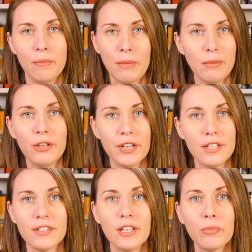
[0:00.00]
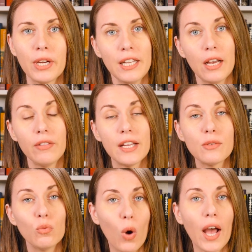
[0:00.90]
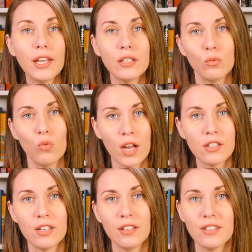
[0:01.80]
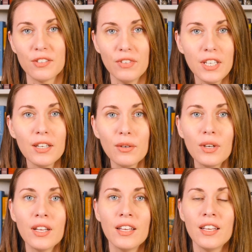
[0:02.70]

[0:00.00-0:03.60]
Maybe you're in a slump right now and that's why you're watching this video.